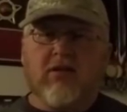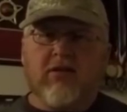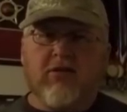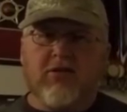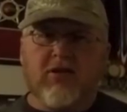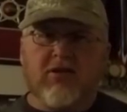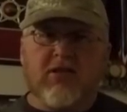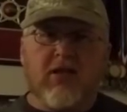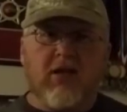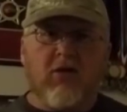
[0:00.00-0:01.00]
you'll start
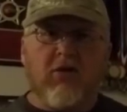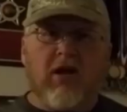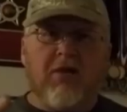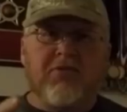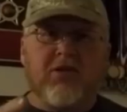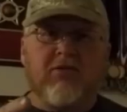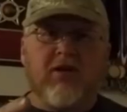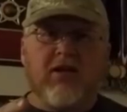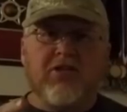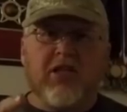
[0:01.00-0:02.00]
seeing it going the opposite
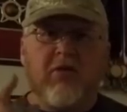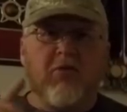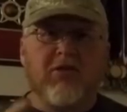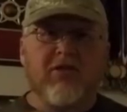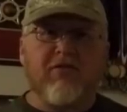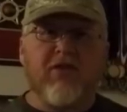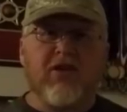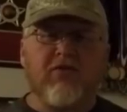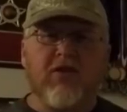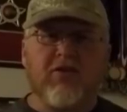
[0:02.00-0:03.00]
direction. And once the
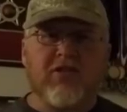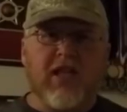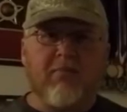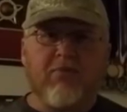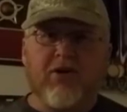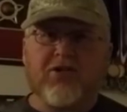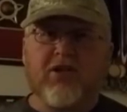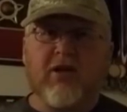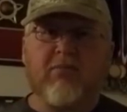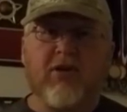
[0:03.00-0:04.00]
fish feels that pressure,
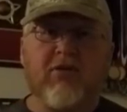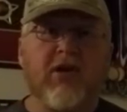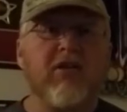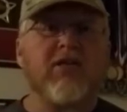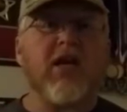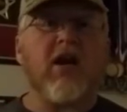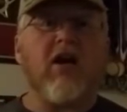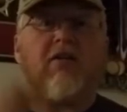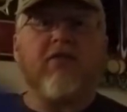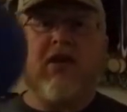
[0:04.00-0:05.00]
that balloon, he'll take
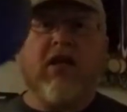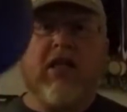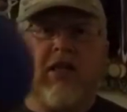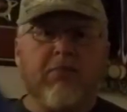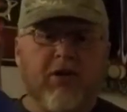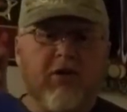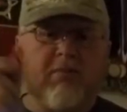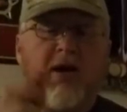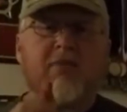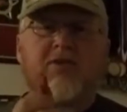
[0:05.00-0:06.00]
off. The balloon
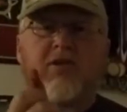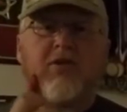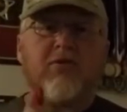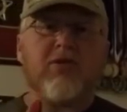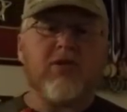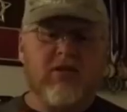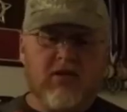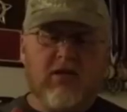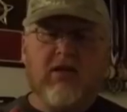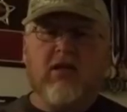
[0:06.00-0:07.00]
pops loose,
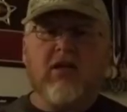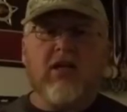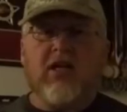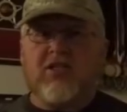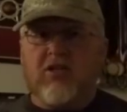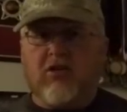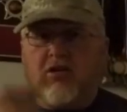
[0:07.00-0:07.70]
it's still